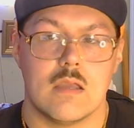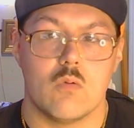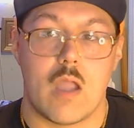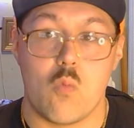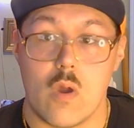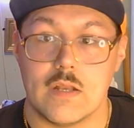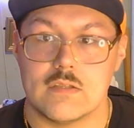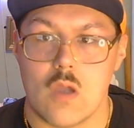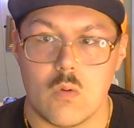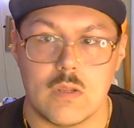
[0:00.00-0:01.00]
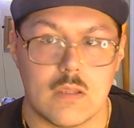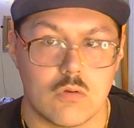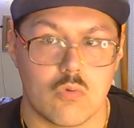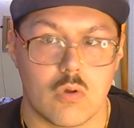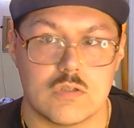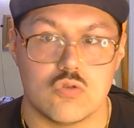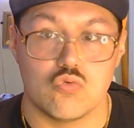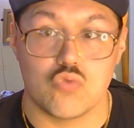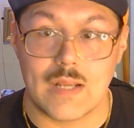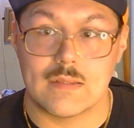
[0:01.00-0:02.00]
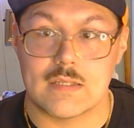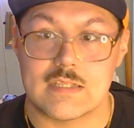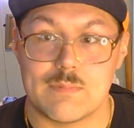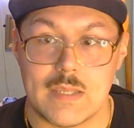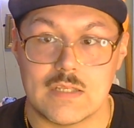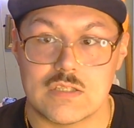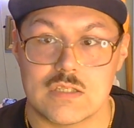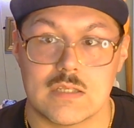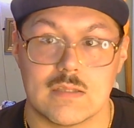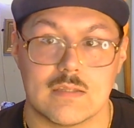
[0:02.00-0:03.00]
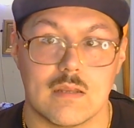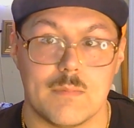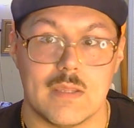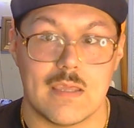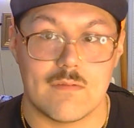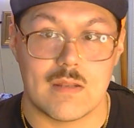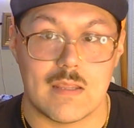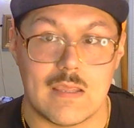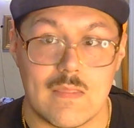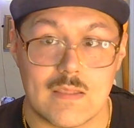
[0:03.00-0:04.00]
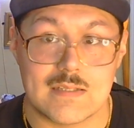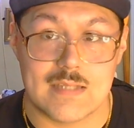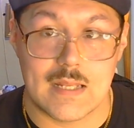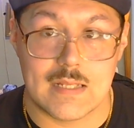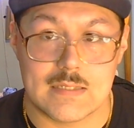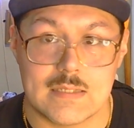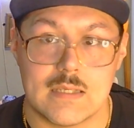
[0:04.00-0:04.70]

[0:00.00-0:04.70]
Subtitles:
I wanted Tony Gilroy to write the speech that's going to be given in the Senate,